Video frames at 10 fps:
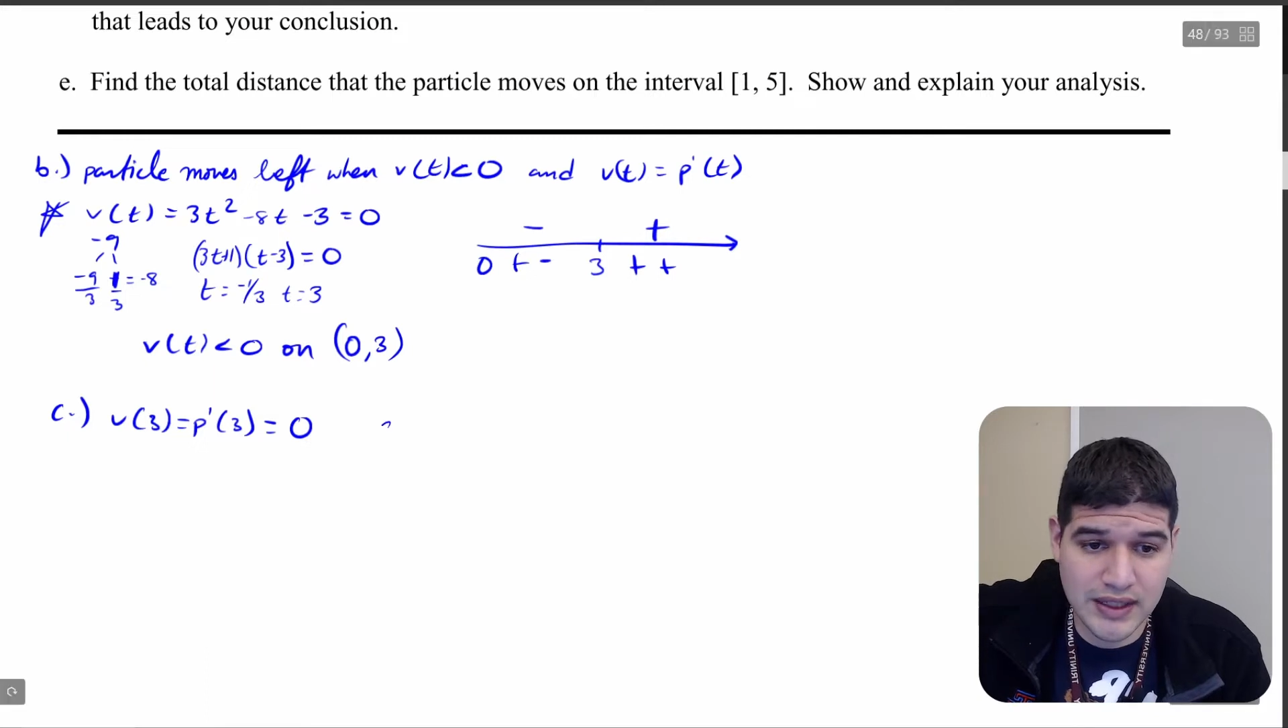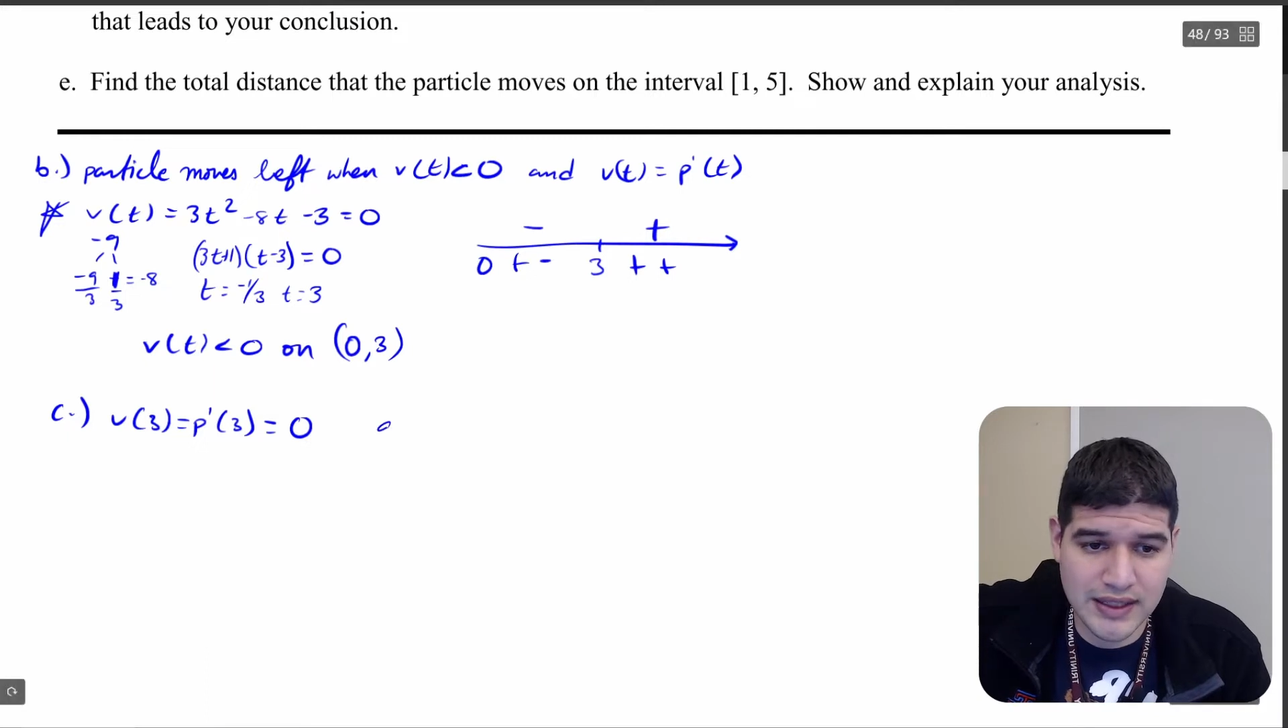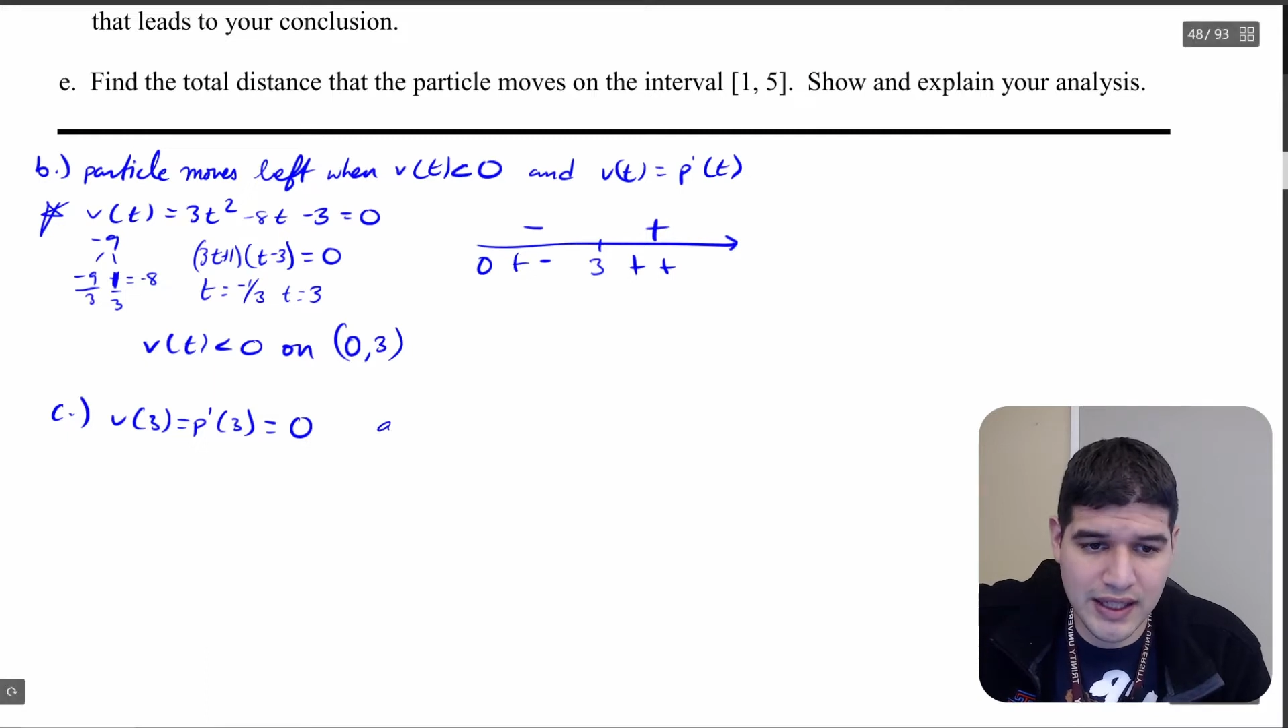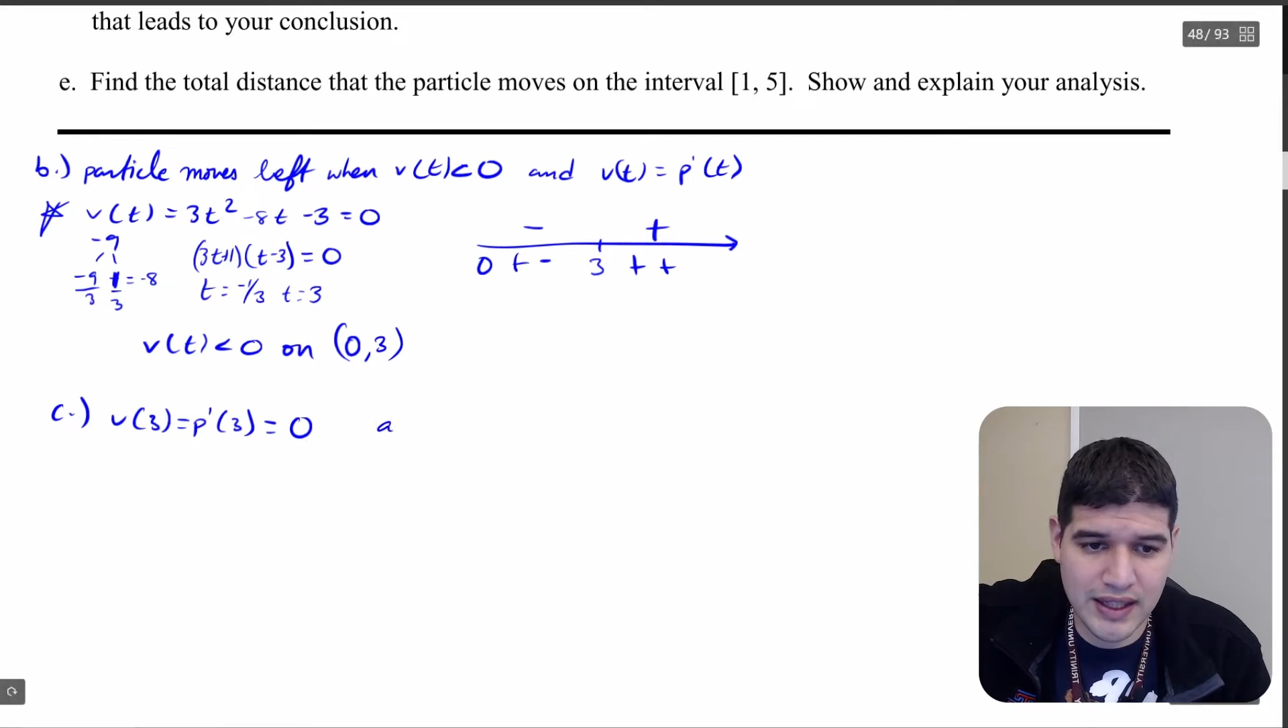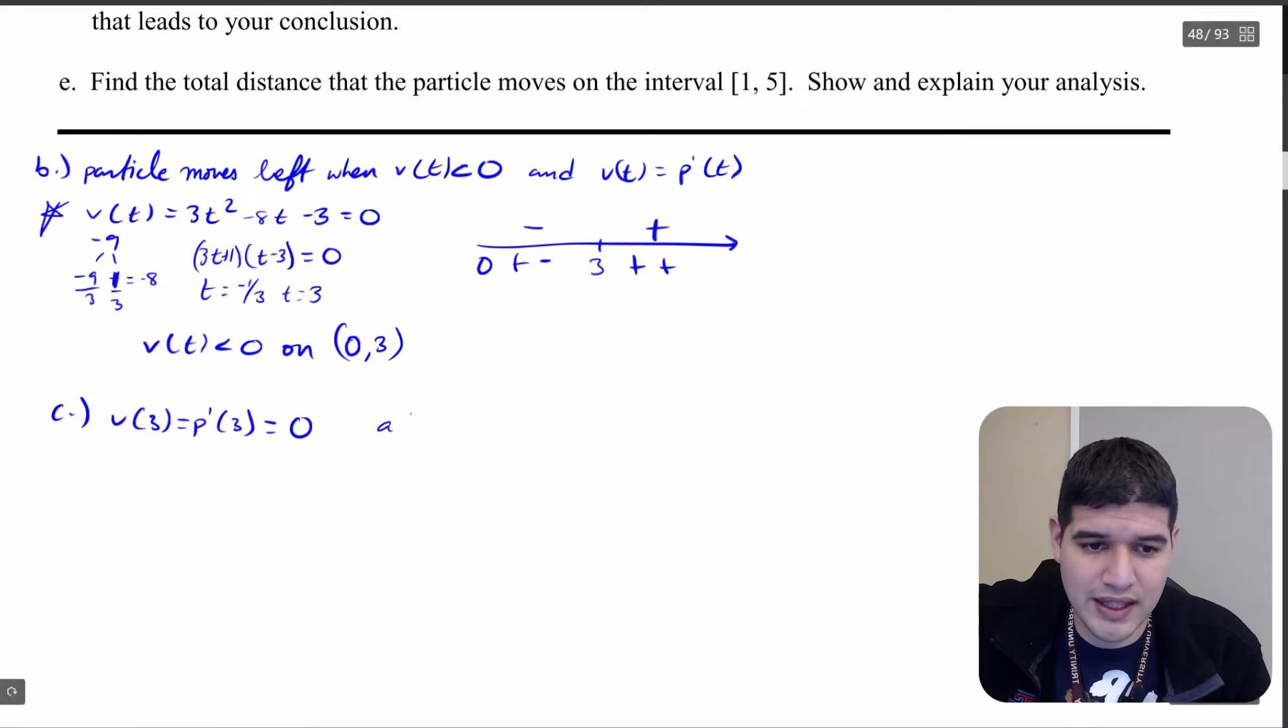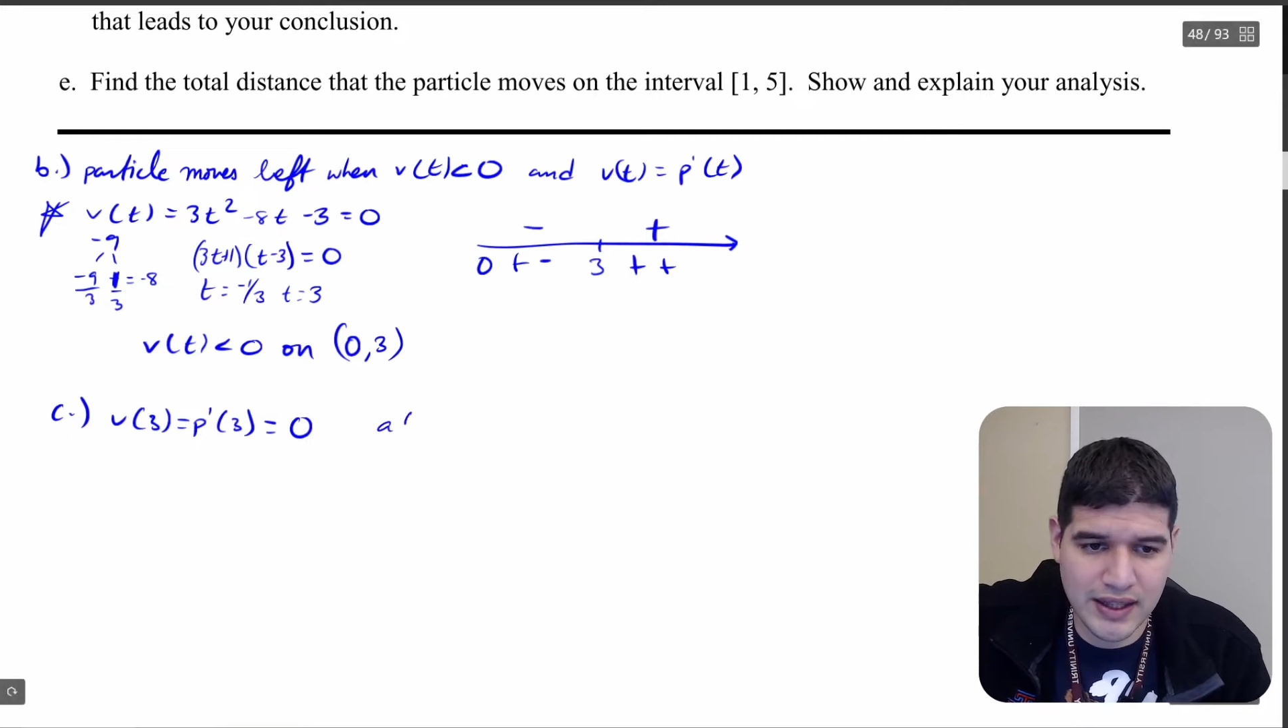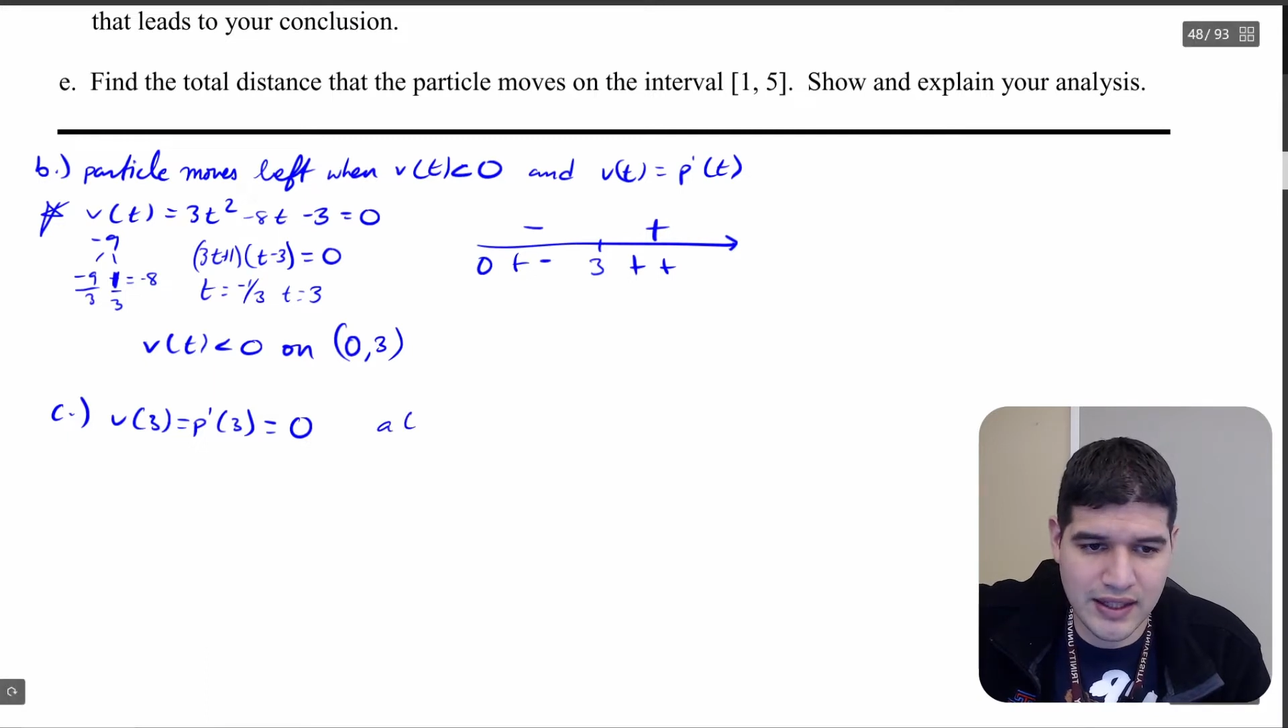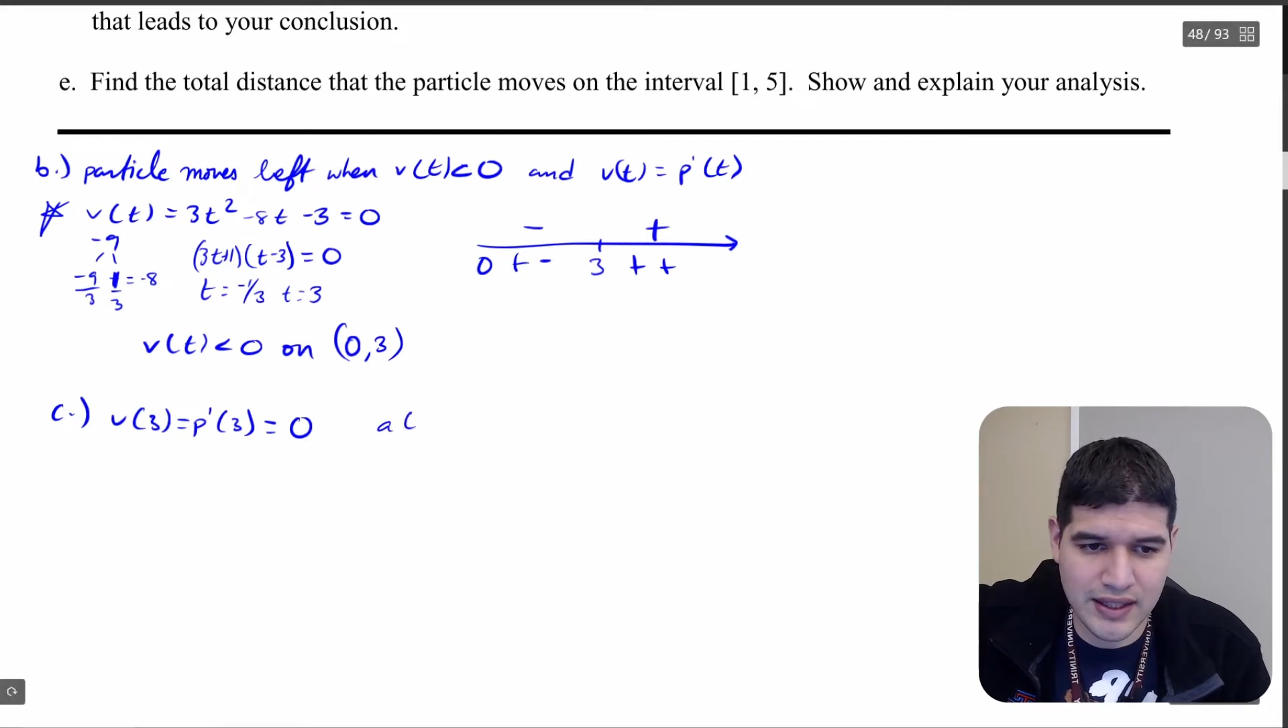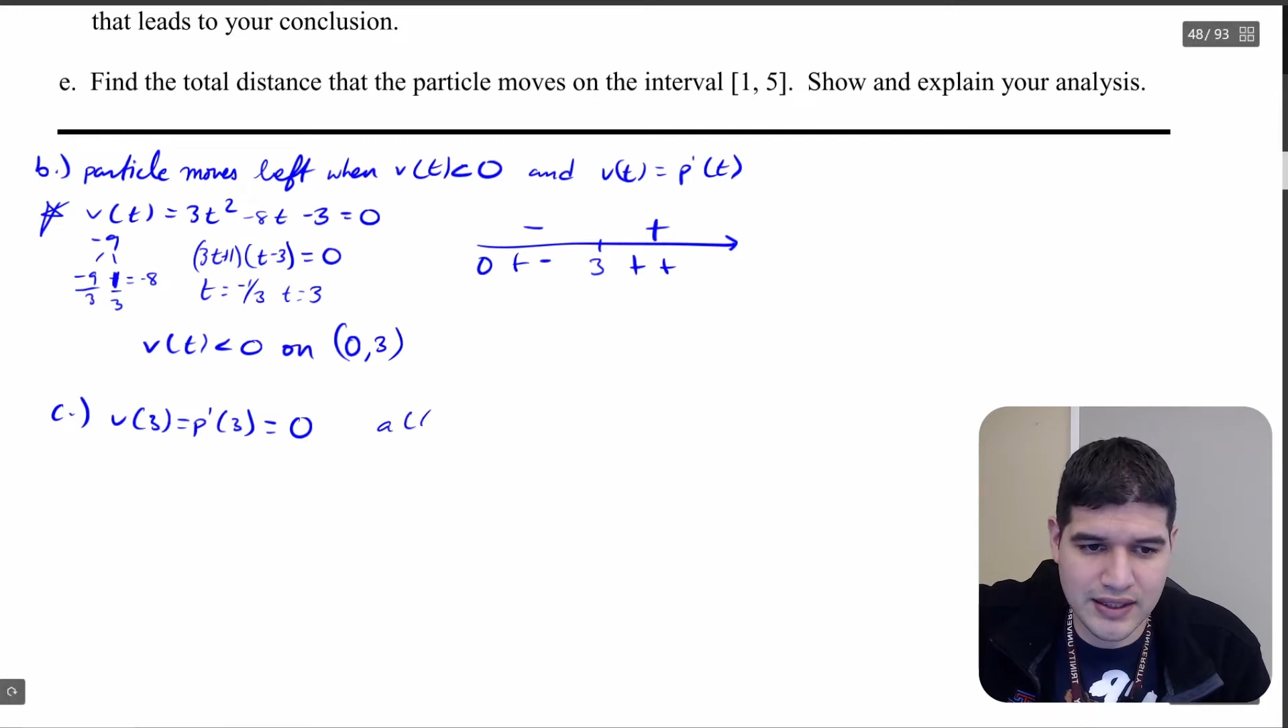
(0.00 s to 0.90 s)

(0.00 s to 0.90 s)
say that the